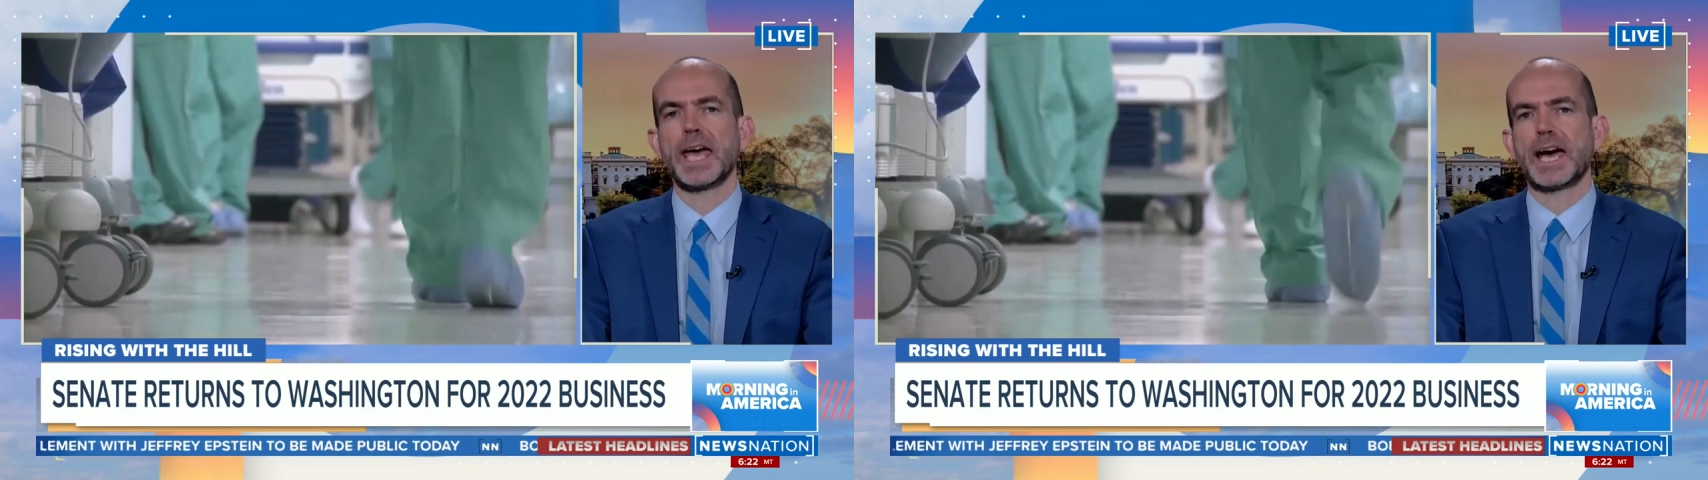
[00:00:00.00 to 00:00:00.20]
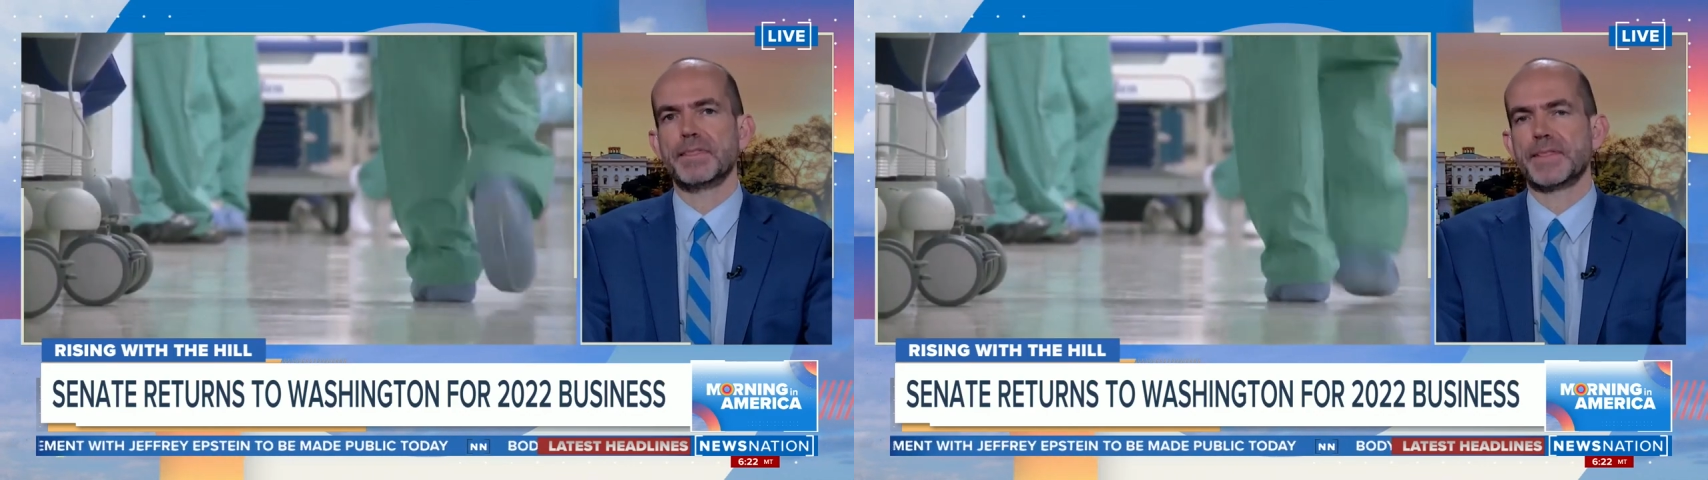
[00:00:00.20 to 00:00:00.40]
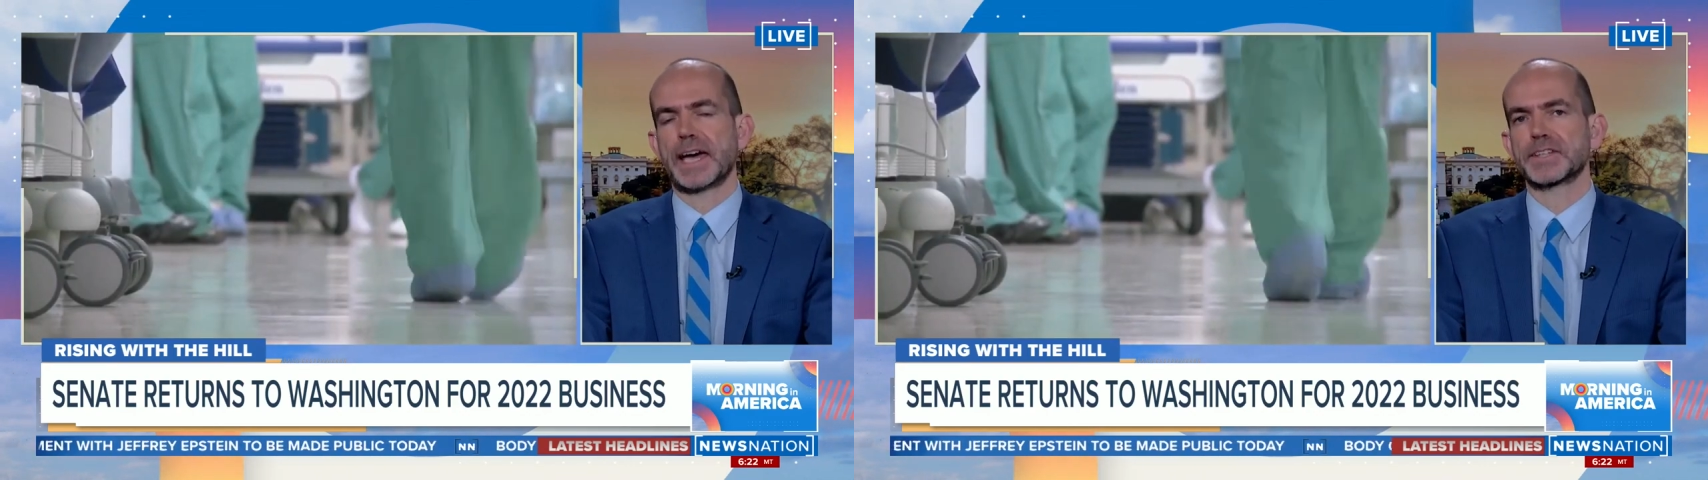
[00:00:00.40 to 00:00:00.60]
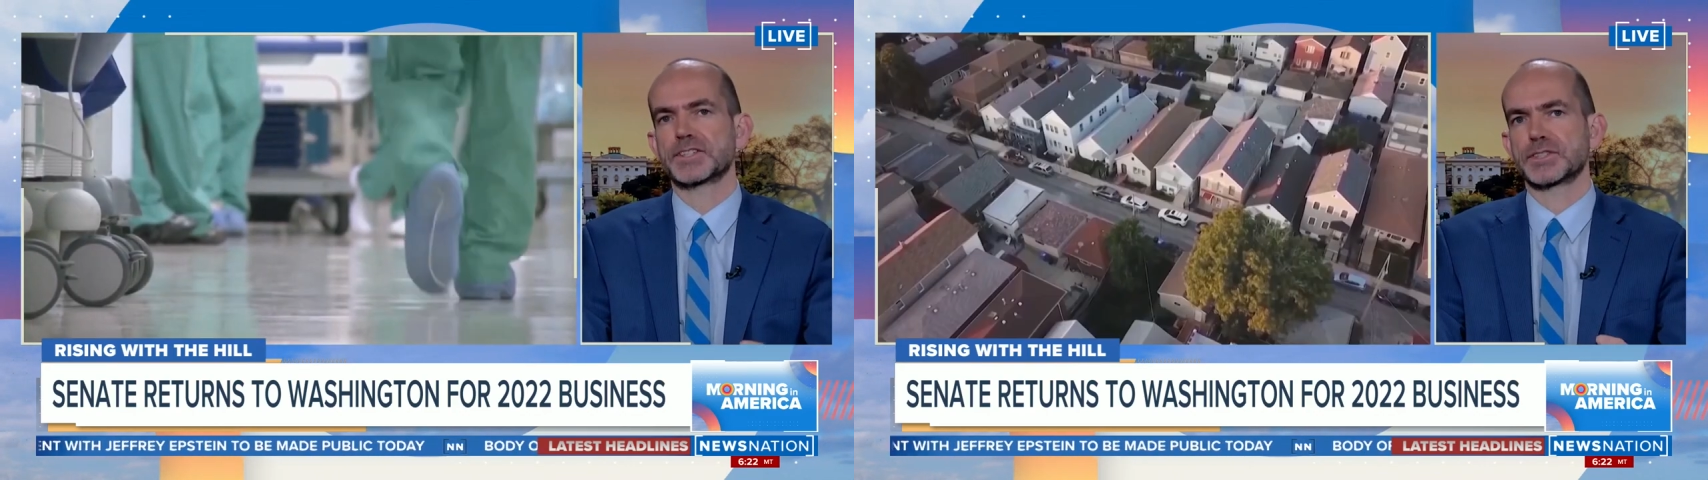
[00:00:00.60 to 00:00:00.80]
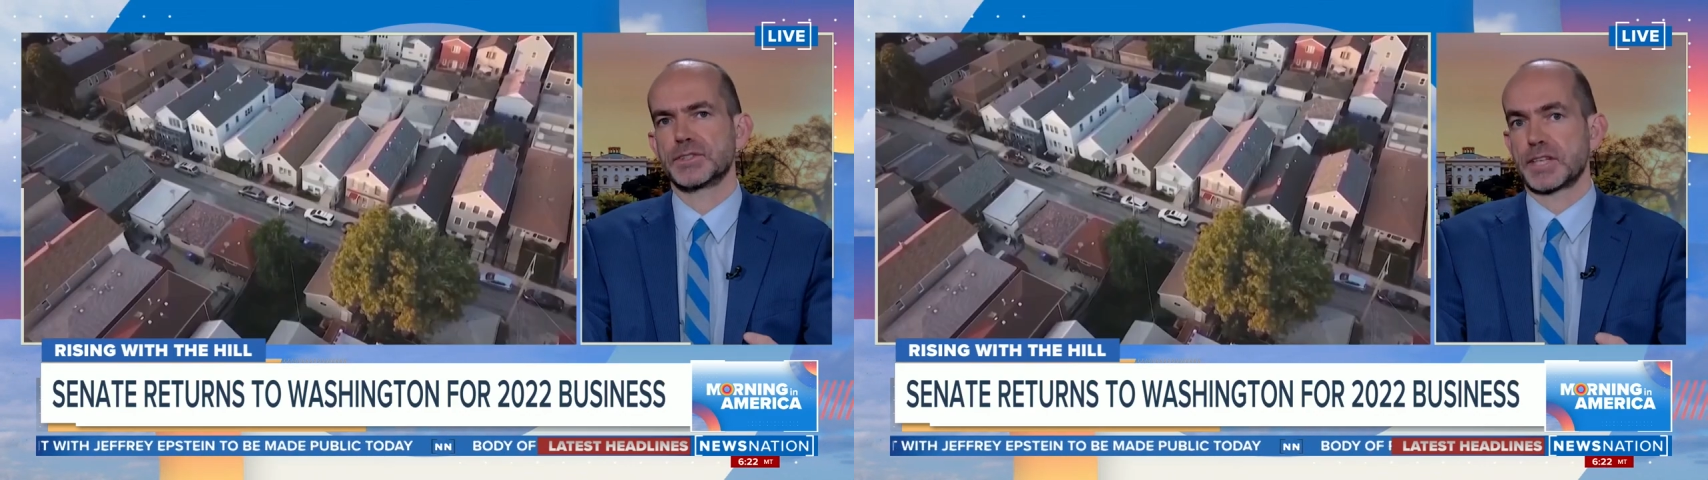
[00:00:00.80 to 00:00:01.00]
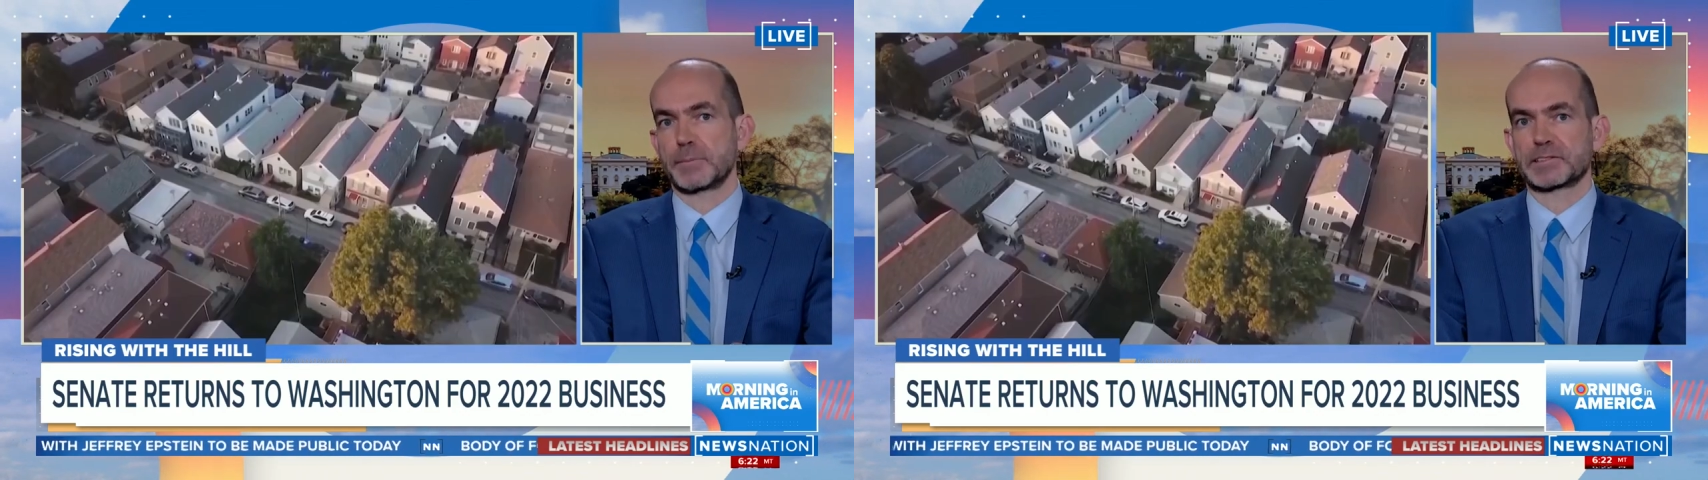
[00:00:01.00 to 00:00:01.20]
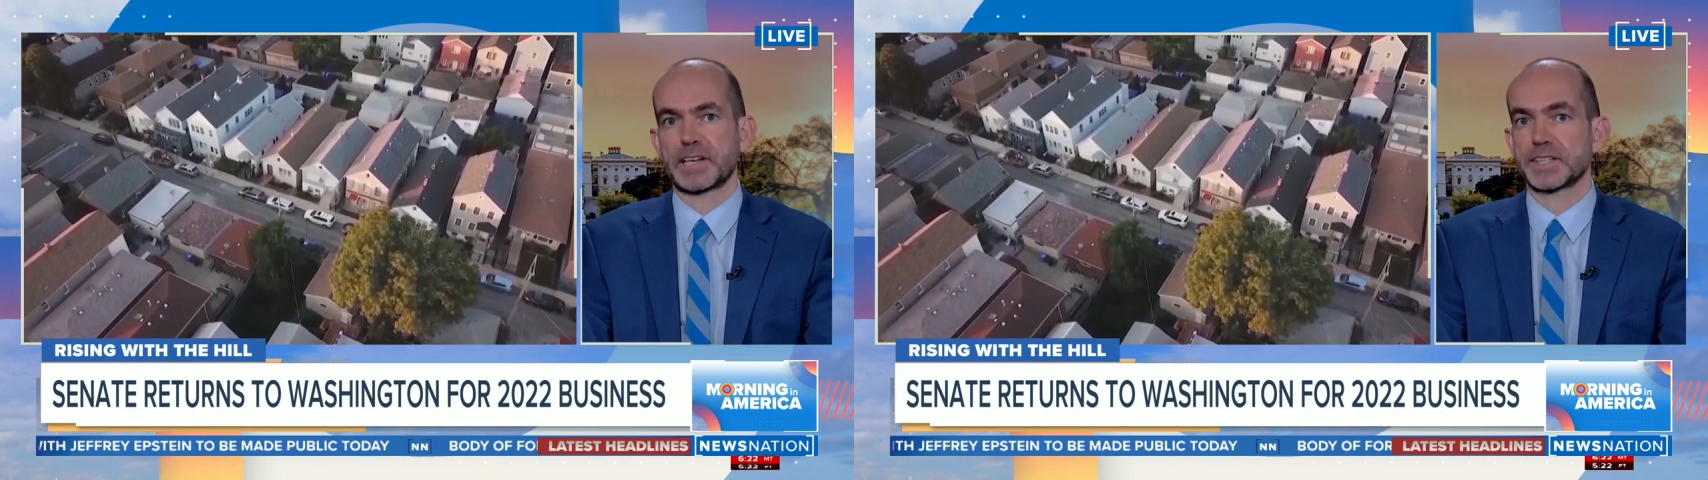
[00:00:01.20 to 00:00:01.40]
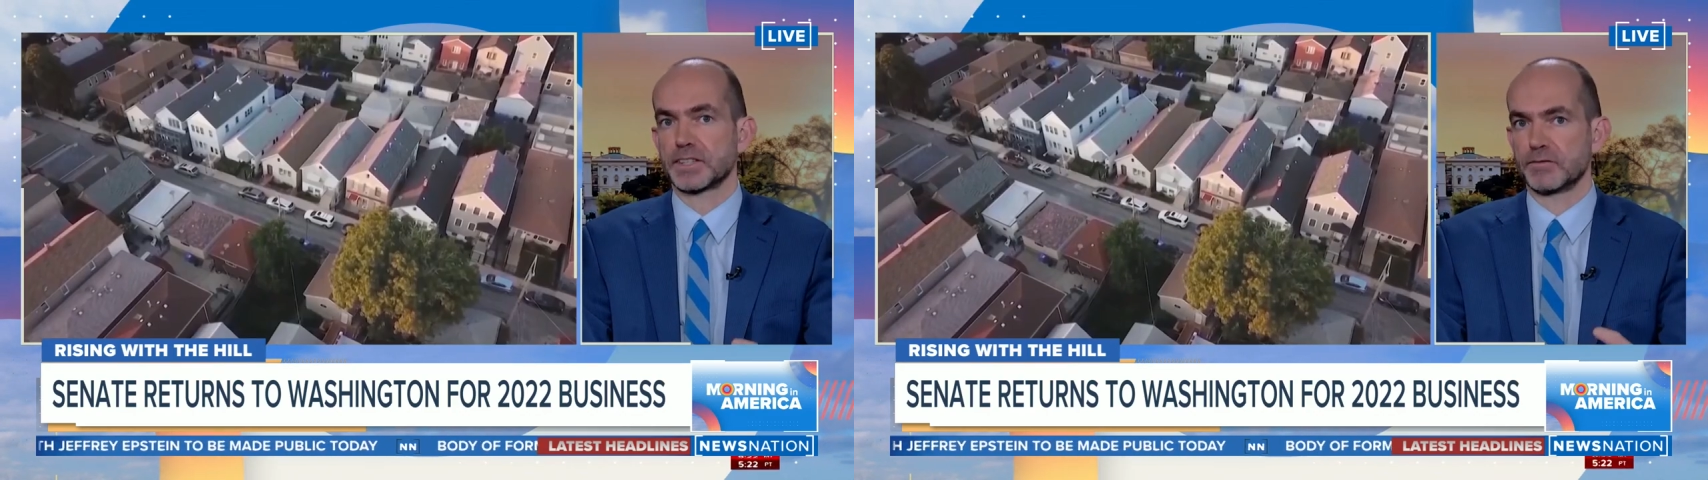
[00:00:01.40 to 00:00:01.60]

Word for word: And that's Democrats